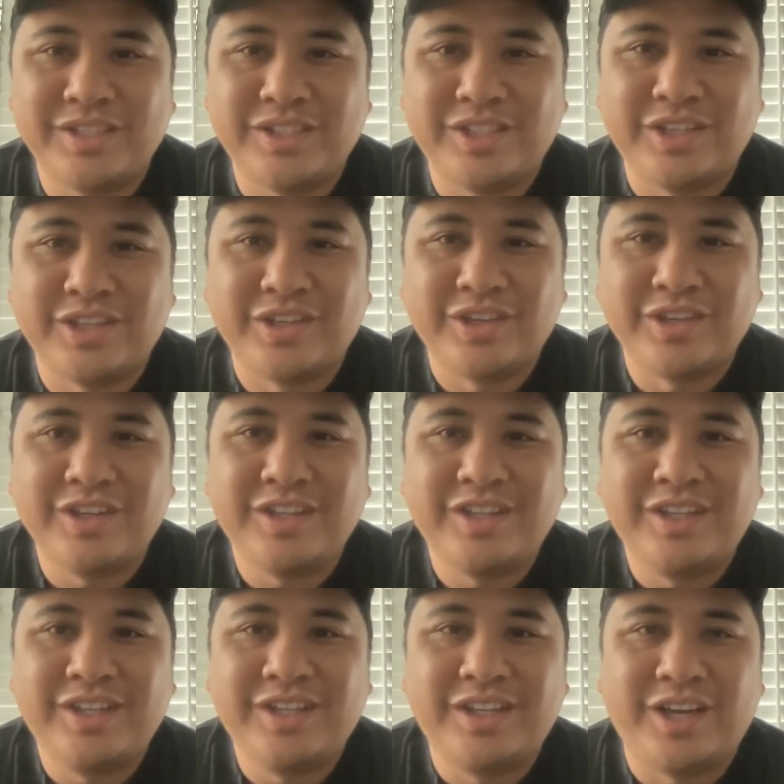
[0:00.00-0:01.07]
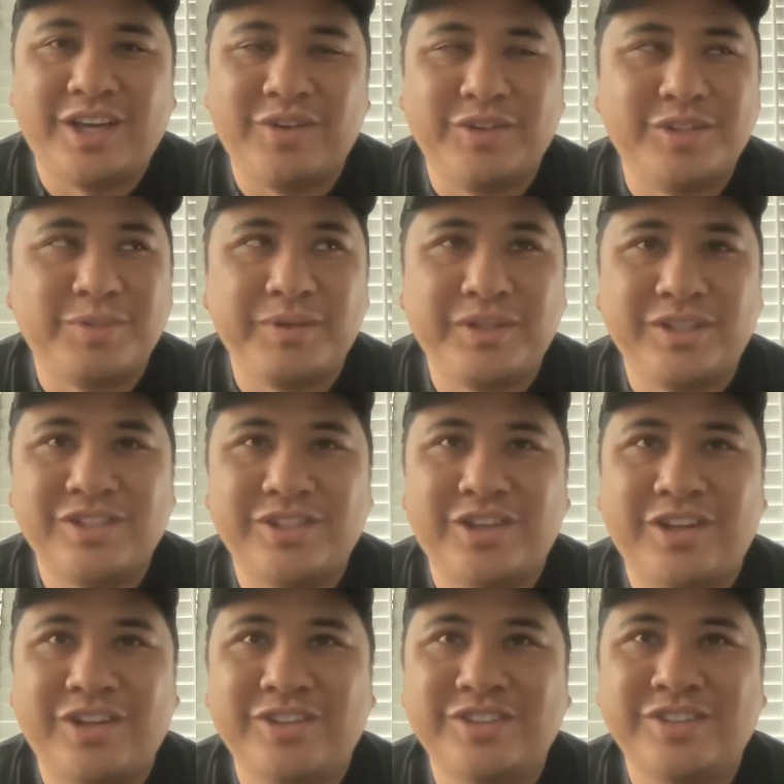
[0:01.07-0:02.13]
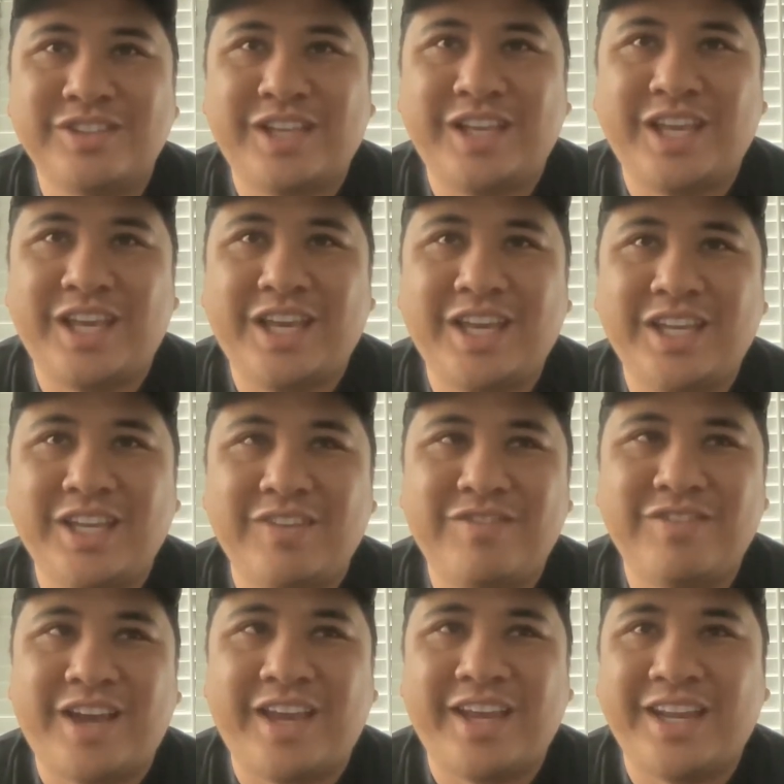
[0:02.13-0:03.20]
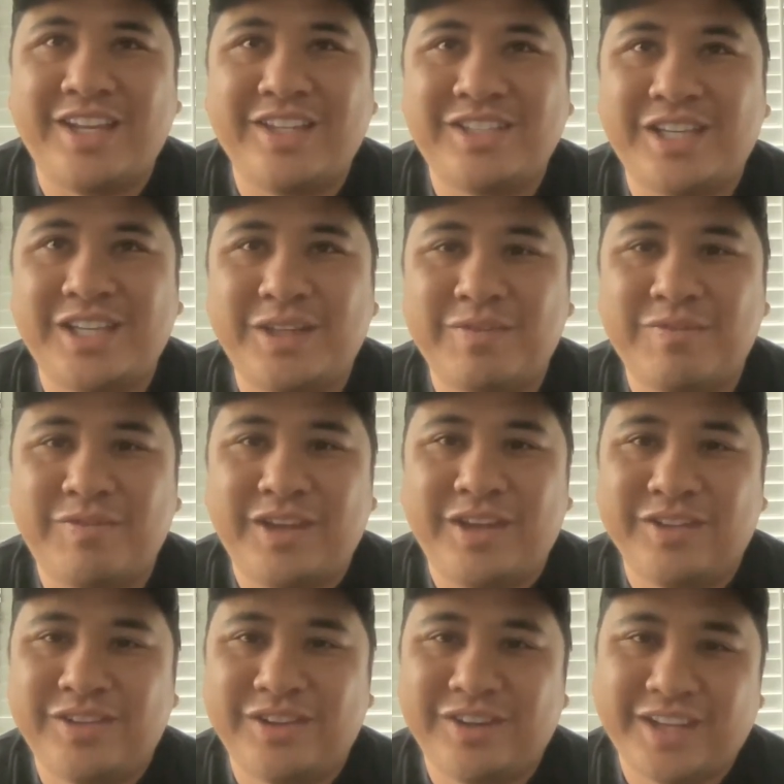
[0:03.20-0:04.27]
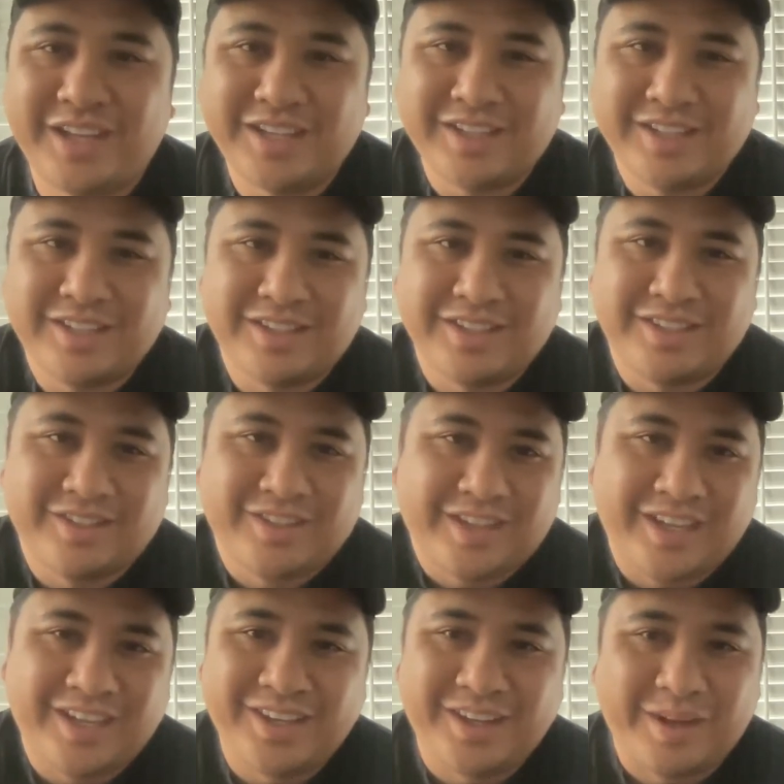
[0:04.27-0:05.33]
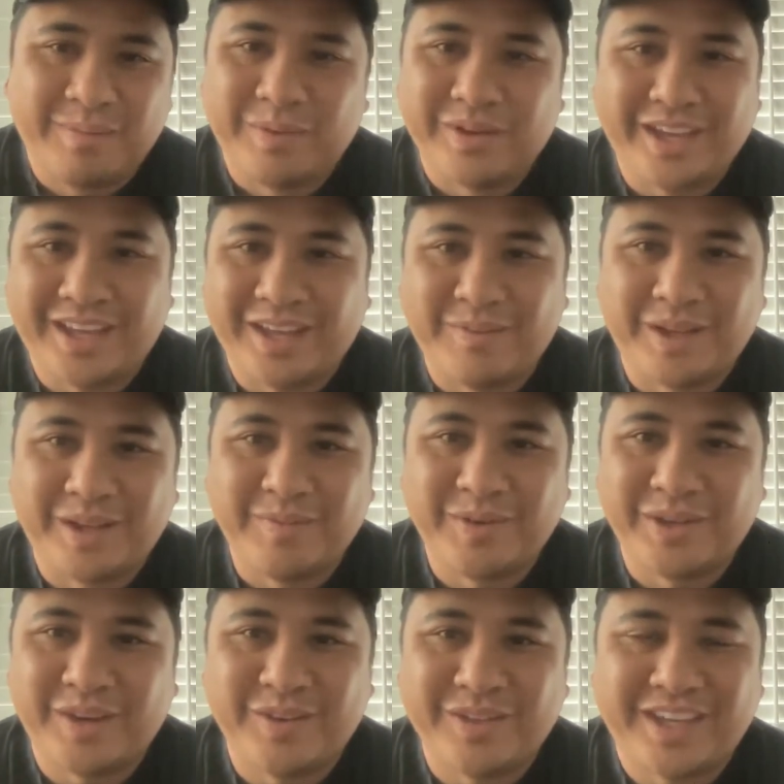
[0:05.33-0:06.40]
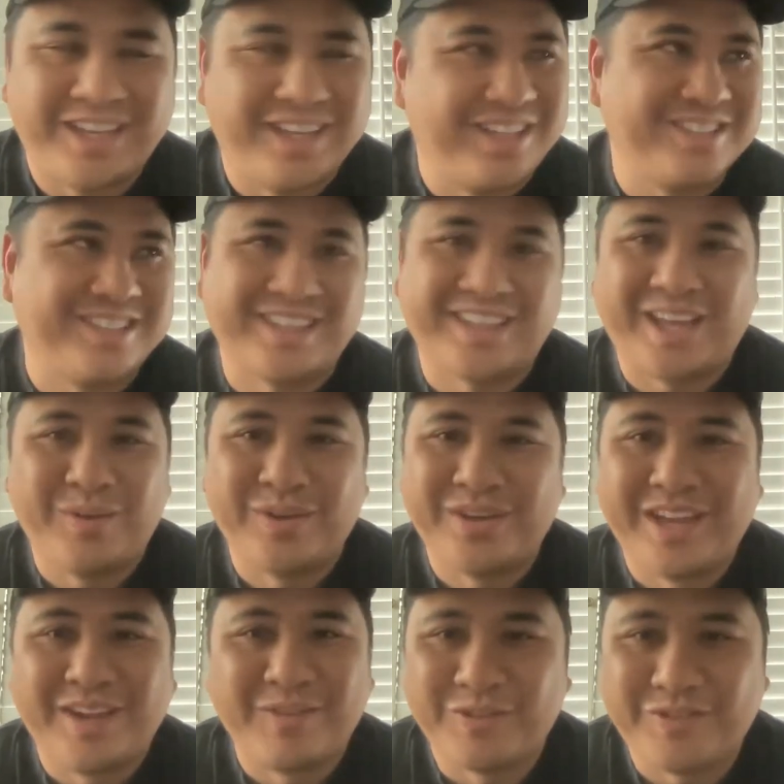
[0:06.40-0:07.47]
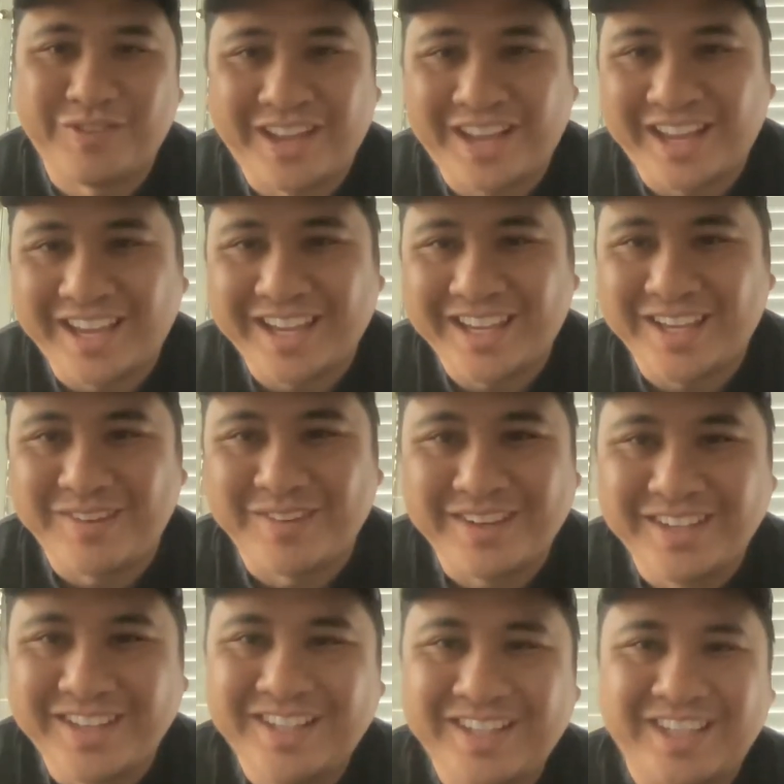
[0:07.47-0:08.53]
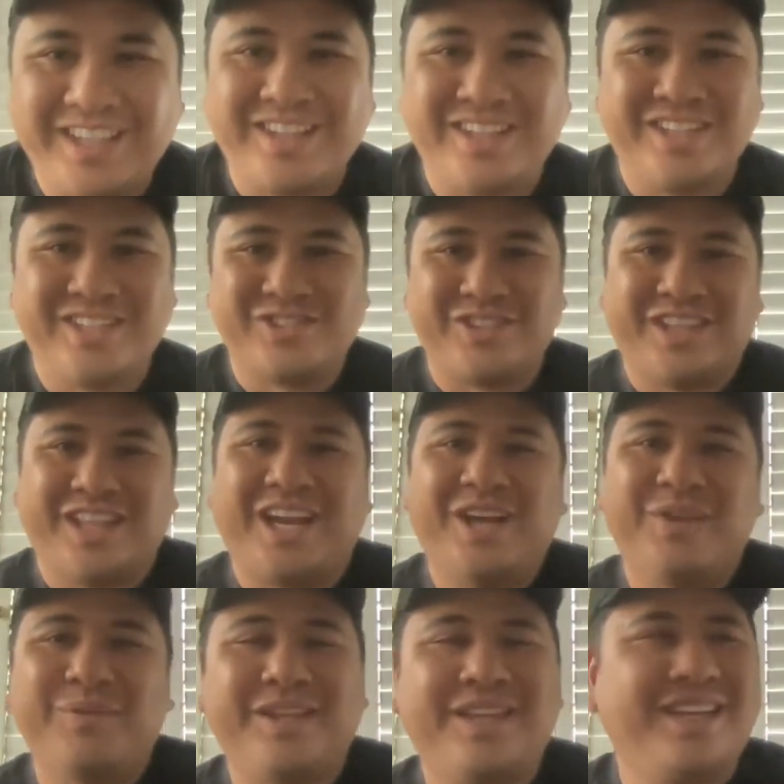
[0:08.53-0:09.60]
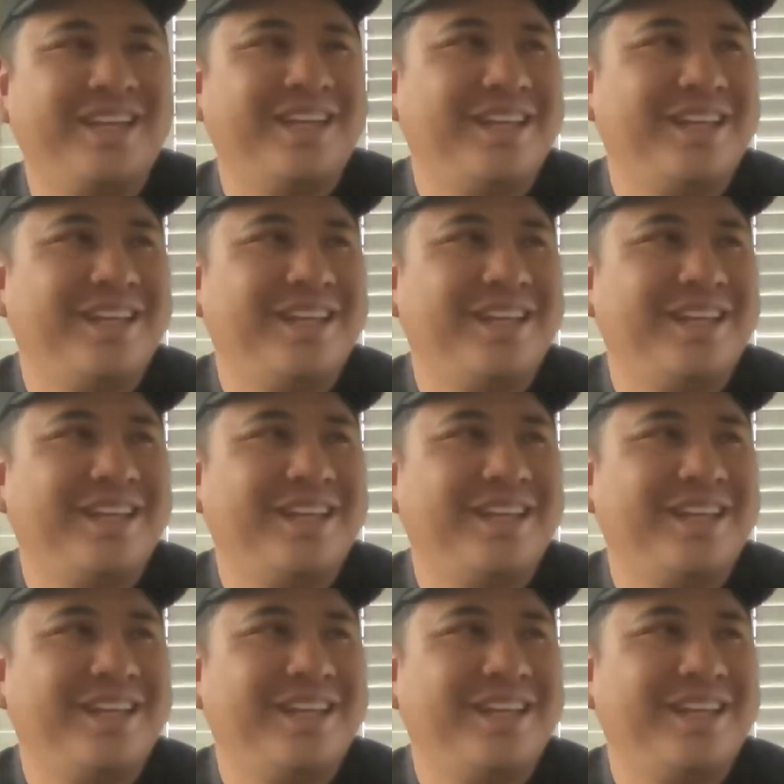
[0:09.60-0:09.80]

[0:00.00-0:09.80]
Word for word: in a year, hundreds of millions of dollars. And if nine out of 10 of them failed, they're like, okay, I'm okay. I'm, I'm okay with that. And I was like, that would never fly in, in the industry that I'm in.